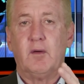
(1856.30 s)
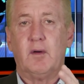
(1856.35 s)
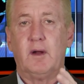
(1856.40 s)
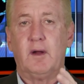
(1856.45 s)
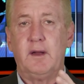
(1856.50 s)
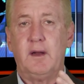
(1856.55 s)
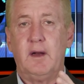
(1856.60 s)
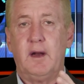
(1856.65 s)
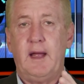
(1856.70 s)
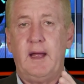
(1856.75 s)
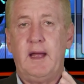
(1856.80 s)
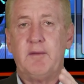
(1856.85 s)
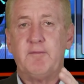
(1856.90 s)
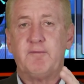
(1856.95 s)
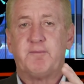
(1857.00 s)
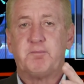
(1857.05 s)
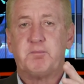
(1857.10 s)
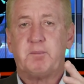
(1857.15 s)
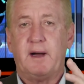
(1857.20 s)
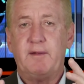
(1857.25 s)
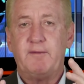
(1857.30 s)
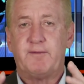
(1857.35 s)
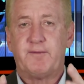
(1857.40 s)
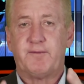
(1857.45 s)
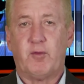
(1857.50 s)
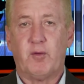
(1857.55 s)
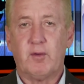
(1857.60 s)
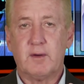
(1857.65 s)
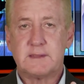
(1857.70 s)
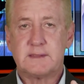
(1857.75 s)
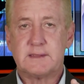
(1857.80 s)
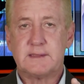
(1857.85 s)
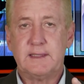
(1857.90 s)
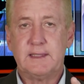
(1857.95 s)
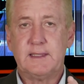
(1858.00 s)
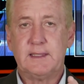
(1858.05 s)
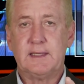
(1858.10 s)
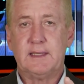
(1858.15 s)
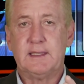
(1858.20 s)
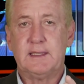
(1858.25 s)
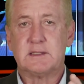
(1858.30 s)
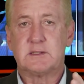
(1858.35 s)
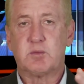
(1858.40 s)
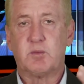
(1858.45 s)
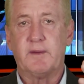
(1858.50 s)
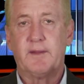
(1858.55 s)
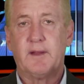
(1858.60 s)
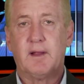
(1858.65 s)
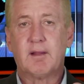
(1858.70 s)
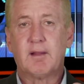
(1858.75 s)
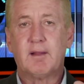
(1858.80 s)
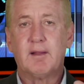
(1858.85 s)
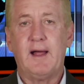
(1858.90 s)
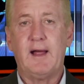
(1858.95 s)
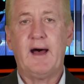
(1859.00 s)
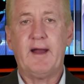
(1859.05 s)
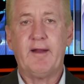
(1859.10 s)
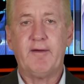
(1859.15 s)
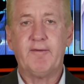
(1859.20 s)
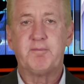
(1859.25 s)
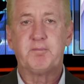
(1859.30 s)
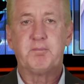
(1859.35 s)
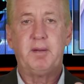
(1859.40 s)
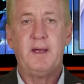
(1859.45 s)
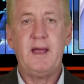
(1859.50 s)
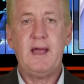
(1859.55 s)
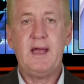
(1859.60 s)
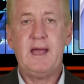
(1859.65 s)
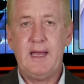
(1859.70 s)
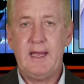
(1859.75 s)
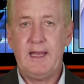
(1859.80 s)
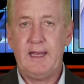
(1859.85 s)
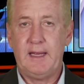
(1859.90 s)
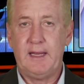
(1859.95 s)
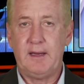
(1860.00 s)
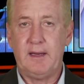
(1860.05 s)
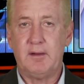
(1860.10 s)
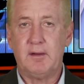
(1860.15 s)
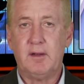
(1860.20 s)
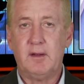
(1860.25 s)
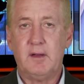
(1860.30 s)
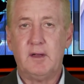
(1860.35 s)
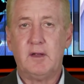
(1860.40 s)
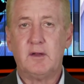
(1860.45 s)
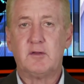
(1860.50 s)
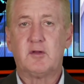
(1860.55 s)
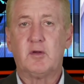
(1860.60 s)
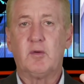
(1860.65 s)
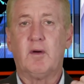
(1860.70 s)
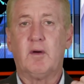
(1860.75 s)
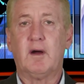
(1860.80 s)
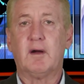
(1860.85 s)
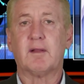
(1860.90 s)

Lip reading: and by forcing, it's with a lot of pain to our